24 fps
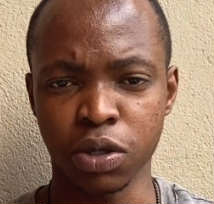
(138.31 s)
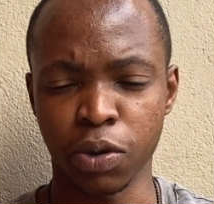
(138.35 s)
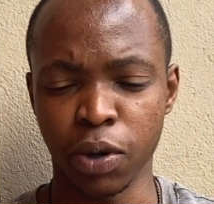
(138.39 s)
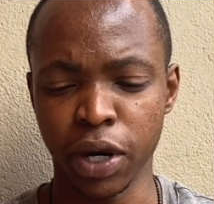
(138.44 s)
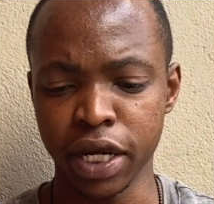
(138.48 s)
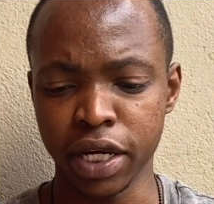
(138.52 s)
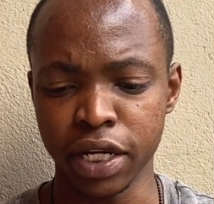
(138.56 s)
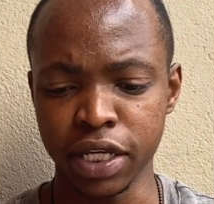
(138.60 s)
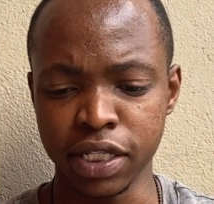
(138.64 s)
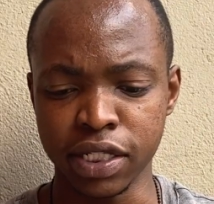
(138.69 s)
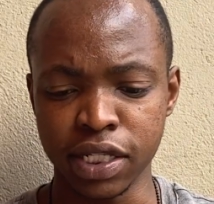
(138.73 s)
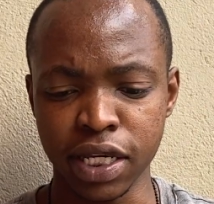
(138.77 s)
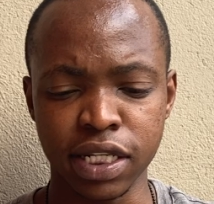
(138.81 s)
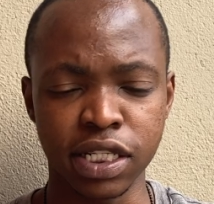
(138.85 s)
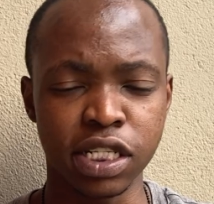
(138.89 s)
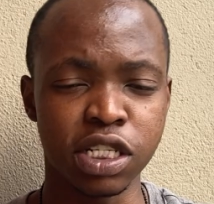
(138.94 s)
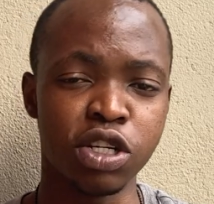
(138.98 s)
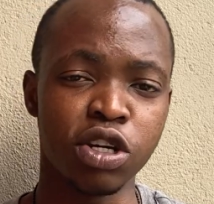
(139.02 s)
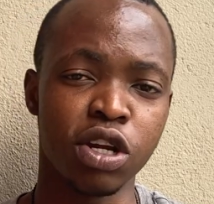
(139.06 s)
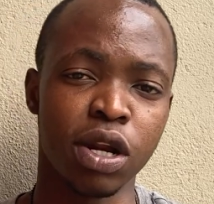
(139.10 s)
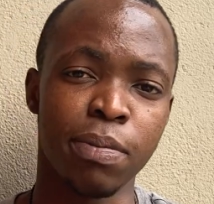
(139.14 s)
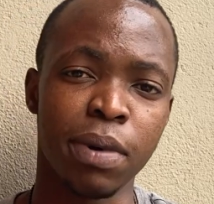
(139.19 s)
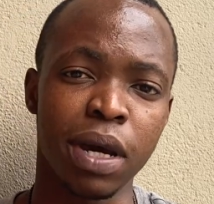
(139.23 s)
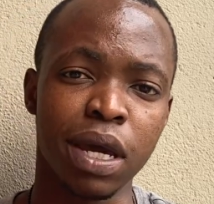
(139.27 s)
Right? He says he's
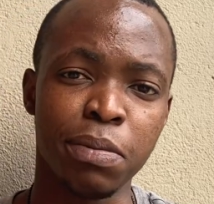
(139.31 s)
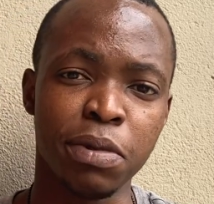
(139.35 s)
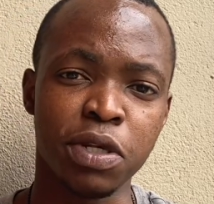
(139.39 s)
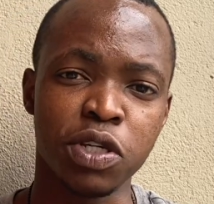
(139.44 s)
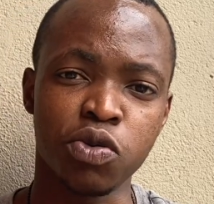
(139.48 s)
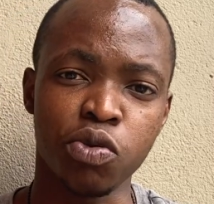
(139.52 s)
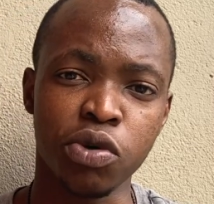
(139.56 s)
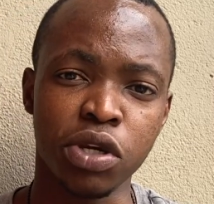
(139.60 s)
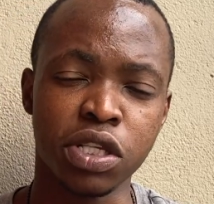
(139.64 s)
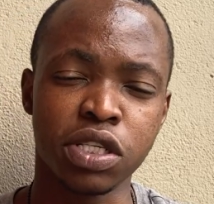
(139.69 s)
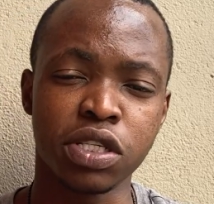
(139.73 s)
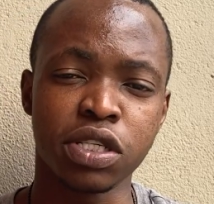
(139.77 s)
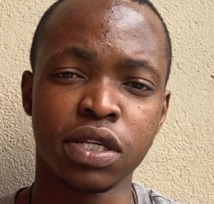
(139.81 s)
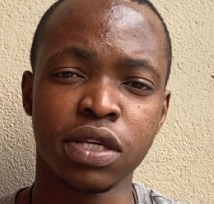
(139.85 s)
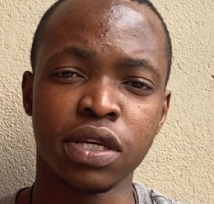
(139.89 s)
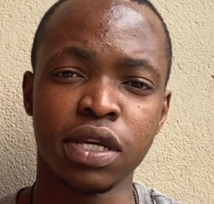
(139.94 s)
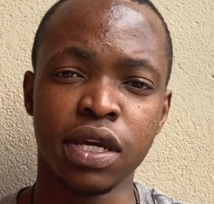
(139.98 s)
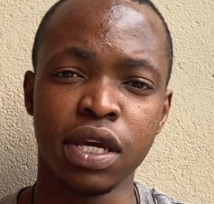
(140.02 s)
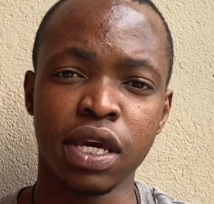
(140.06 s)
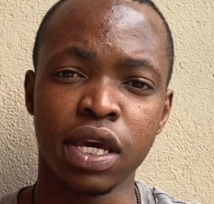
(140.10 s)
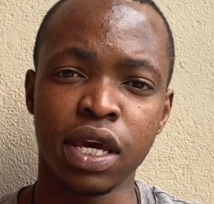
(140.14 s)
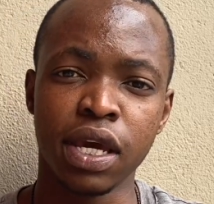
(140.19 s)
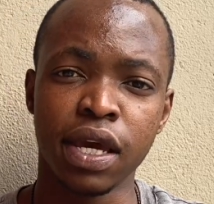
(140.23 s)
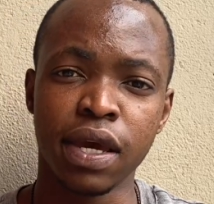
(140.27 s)
gonna buy me sweets,
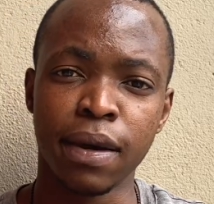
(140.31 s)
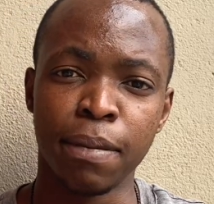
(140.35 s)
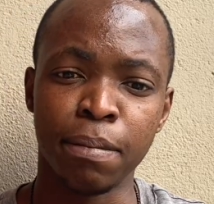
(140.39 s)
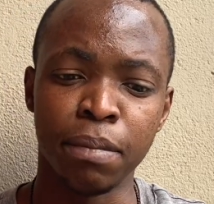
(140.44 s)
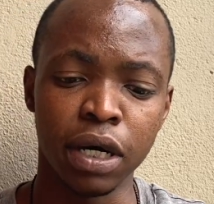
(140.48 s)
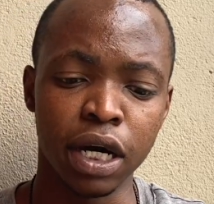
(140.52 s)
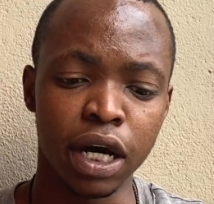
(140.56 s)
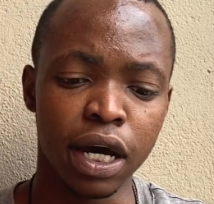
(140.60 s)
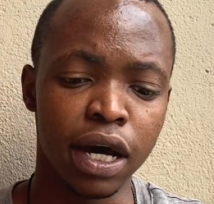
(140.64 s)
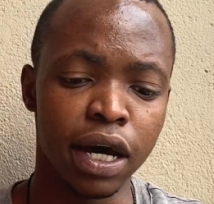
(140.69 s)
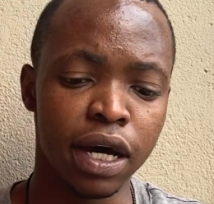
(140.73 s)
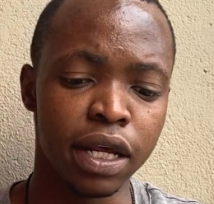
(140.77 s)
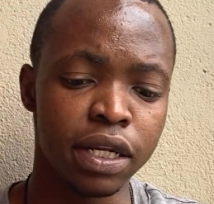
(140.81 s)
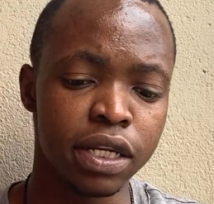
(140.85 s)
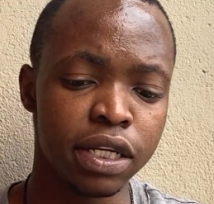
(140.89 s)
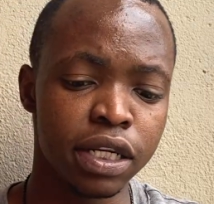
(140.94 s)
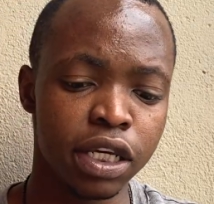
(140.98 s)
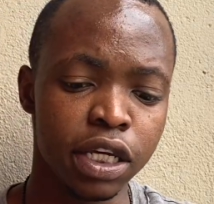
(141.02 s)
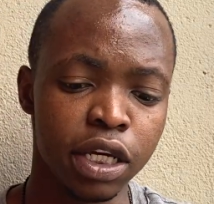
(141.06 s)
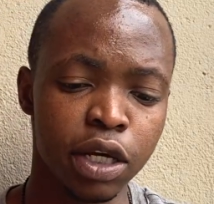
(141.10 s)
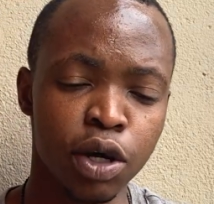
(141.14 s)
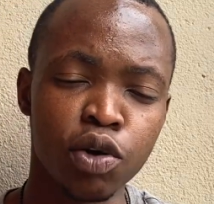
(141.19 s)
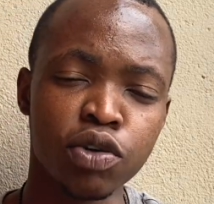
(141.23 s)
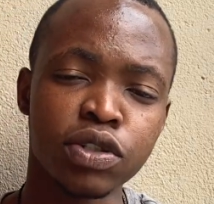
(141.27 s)
but
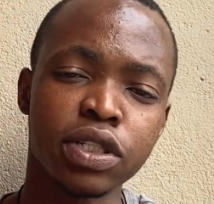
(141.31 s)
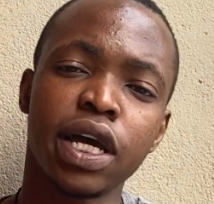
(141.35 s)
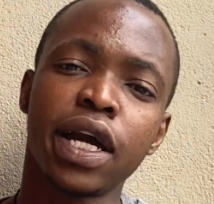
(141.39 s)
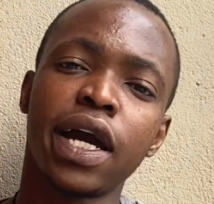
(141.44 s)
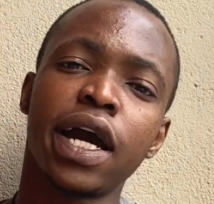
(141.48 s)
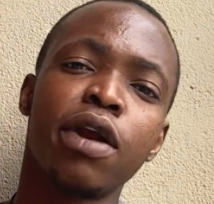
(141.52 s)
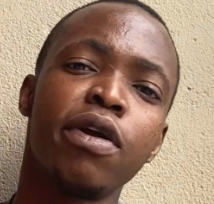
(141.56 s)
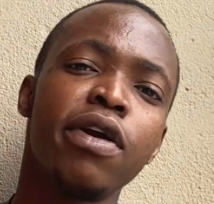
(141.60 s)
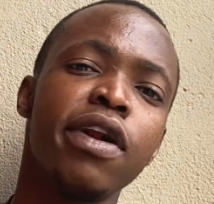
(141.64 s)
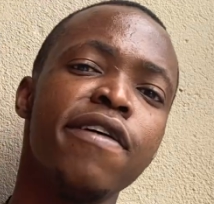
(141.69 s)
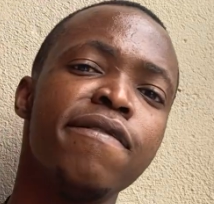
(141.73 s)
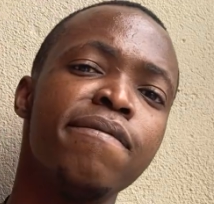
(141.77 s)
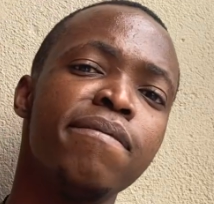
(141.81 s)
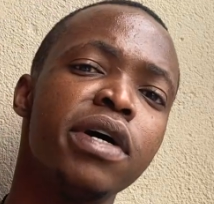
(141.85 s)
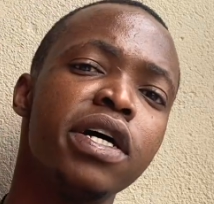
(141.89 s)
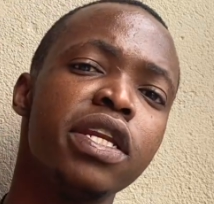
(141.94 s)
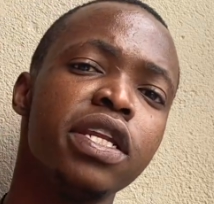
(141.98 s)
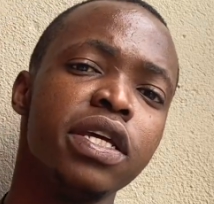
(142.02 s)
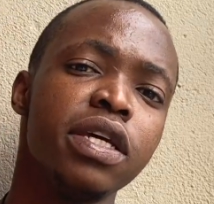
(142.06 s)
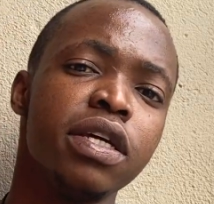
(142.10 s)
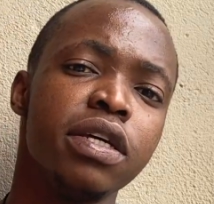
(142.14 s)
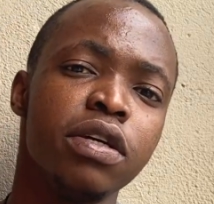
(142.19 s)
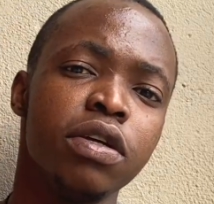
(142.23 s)
he goes like, I don't have money.